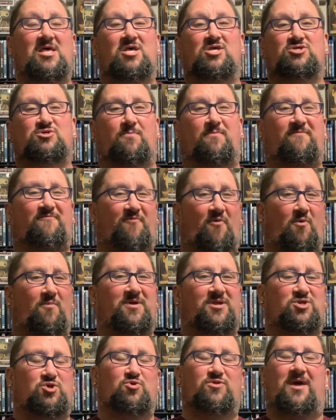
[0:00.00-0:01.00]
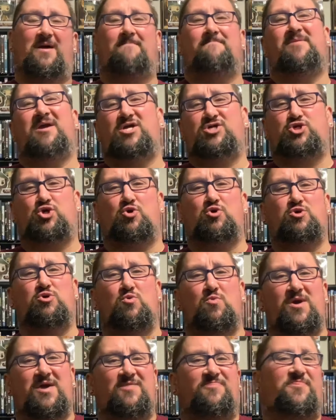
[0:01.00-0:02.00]
So before we do that, make sure
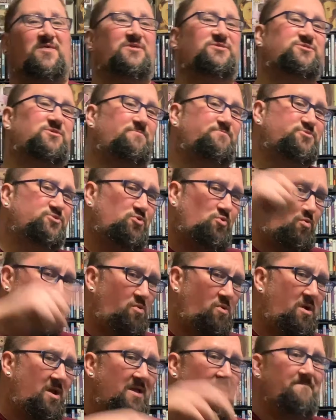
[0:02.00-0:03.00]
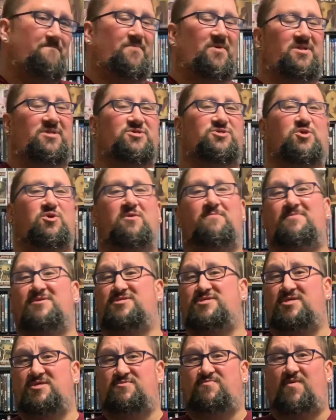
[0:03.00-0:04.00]
you hit that subscribe button so you don't
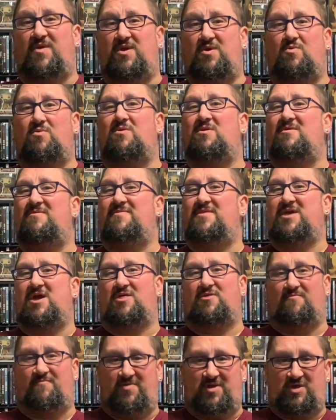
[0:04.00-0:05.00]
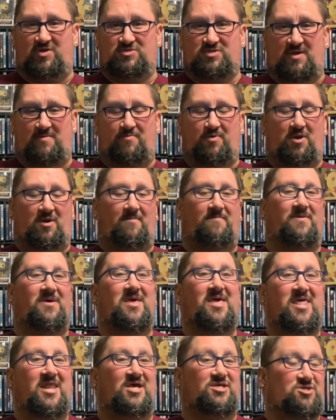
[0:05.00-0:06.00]
miss this video or any other videos I put up.
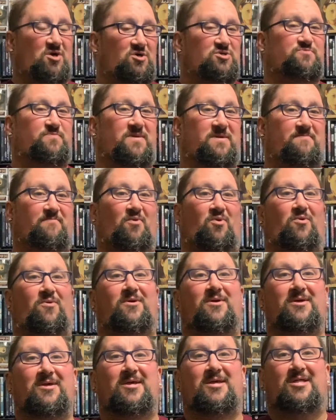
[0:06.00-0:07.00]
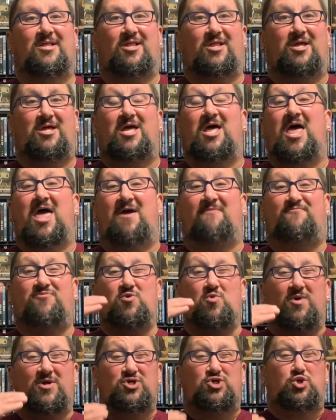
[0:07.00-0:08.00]
As always, people, if
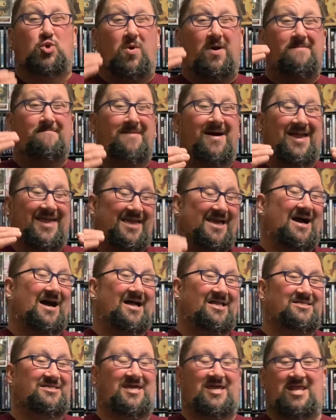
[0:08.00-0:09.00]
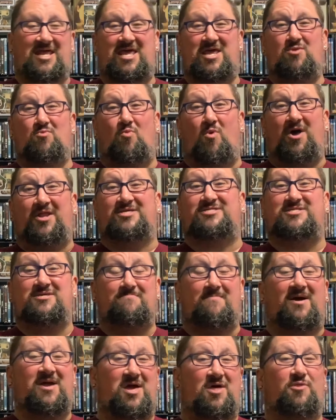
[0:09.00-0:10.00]
you enjoy my content and want to see
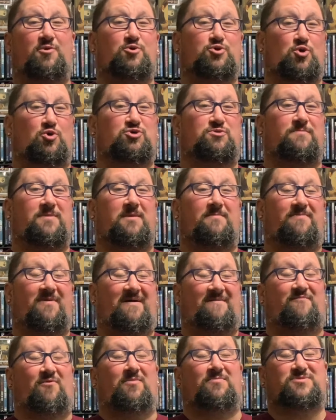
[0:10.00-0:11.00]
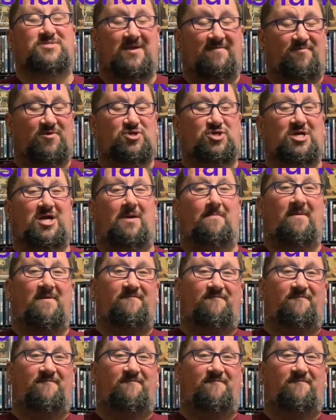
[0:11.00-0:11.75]
my other social media platforms, definitely check out my